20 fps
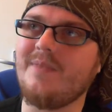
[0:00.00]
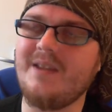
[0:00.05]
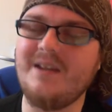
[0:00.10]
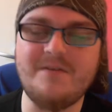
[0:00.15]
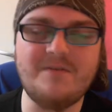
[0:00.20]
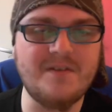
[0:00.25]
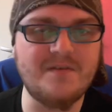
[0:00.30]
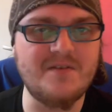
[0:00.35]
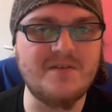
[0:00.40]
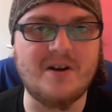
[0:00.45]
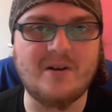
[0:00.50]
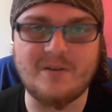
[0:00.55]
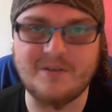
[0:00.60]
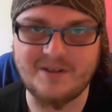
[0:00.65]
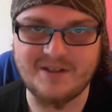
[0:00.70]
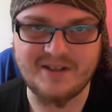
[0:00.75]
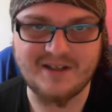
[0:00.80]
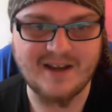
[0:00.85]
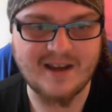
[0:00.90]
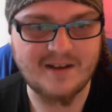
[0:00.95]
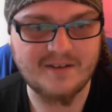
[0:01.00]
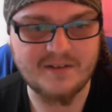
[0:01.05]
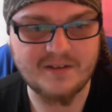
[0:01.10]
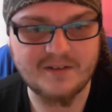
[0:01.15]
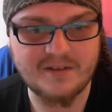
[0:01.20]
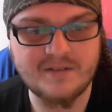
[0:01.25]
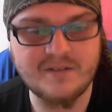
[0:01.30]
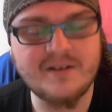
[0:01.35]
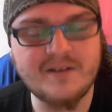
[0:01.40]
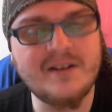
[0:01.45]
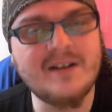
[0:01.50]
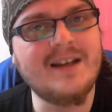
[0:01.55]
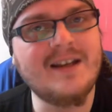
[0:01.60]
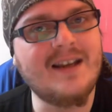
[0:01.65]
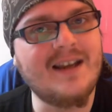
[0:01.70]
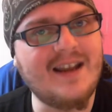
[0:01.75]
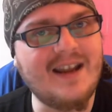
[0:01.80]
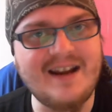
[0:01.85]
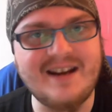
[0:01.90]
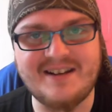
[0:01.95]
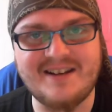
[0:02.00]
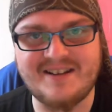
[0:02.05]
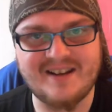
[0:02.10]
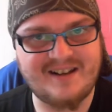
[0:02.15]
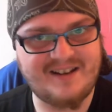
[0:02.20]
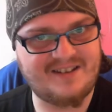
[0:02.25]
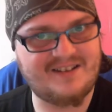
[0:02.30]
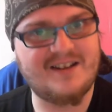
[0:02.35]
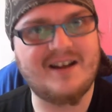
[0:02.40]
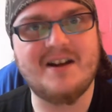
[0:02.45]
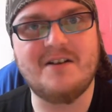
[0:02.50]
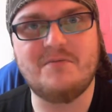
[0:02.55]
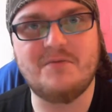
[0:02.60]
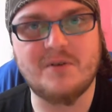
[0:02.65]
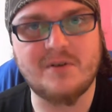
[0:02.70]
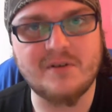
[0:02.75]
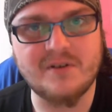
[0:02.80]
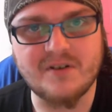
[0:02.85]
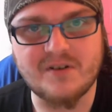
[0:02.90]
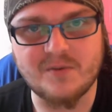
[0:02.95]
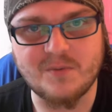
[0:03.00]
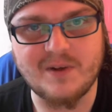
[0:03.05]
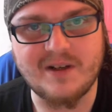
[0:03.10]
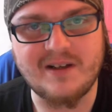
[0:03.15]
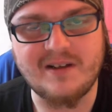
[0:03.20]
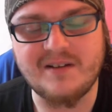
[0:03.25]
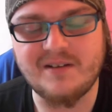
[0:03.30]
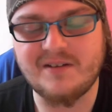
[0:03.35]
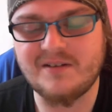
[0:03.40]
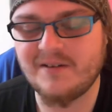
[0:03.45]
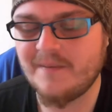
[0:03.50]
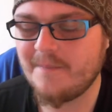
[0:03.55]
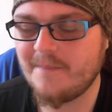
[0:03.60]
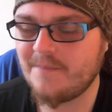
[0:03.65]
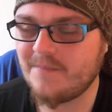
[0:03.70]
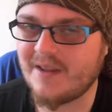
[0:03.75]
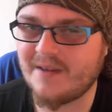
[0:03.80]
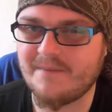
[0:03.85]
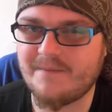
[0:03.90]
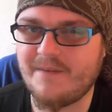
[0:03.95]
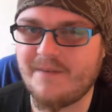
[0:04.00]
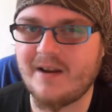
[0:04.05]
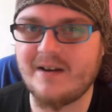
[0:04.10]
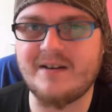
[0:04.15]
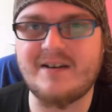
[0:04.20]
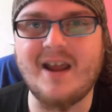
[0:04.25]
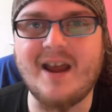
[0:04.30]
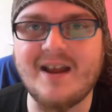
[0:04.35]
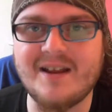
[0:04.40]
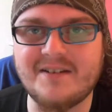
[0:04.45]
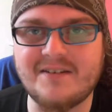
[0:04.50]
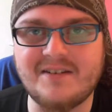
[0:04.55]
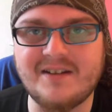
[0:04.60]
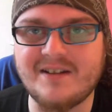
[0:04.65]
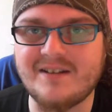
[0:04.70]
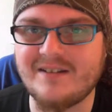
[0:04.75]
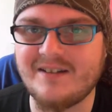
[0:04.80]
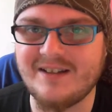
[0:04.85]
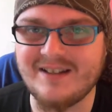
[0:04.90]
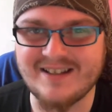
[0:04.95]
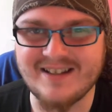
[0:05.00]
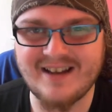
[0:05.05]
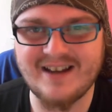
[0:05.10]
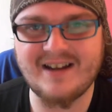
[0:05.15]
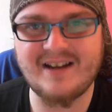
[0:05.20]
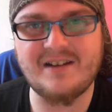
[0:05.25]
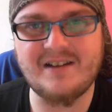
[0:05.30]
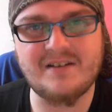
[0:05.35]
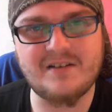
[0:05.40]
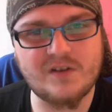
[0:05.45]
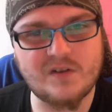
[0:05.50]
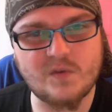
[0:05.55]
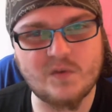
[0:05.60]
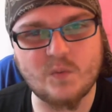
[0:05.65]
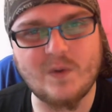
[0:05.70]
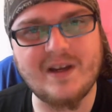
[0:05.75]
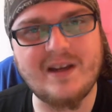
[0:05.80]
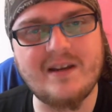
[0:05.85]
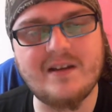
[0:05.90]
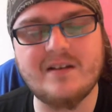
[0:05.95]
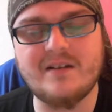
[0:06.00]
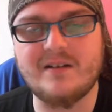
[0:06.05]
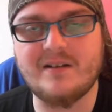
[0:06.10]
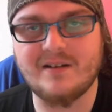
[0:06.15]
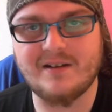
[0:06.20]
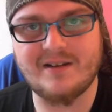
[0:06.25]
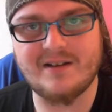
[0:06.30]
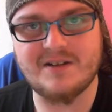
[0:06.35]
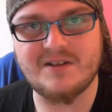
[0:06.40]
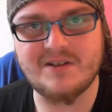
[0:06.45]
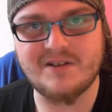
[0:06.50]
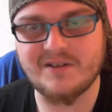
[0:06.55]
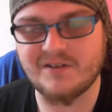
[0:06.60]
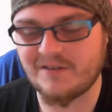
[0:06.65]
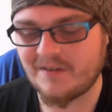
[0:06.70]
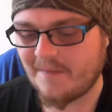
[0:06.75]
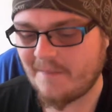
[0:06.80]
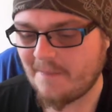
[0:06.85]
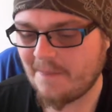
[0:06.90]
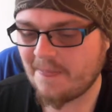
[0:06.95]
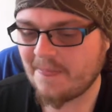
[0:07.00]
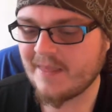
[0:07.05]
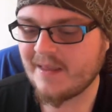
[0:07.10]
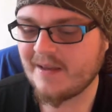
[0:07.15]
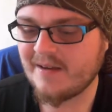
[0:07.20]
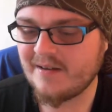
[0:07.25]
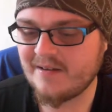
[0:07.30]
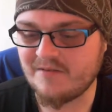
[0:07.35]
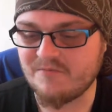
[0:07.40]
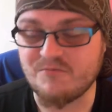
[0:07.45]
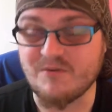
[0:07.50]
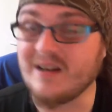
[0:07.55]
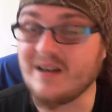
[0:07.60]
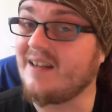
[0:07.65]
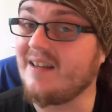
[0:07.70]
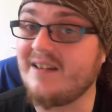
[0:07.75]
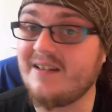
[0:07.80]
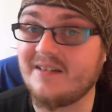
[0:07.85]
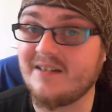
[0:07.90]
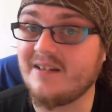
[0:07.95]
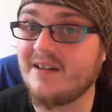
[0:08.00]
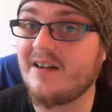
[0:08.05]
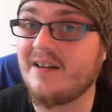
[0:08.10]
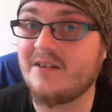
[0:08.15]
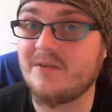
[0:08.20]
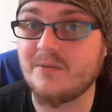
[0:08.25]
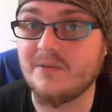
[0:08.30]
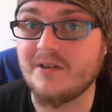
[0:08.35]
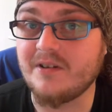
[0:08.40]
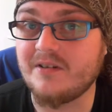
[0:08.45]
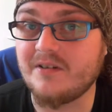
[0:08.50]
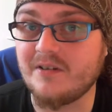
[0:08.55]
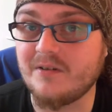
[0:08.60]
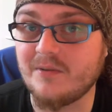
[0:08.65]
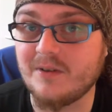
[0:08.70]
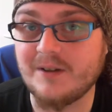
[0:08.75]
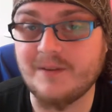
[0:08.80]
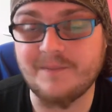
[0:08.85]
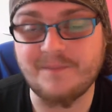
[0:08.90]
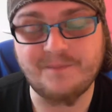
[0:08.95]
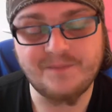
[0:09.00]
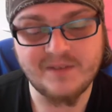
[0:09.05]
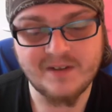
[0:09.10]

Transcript: If you've not already gathered, it tastes like Runtz sweets. Fantastically nice, sweet and delicious. Really is a nice one, this as well.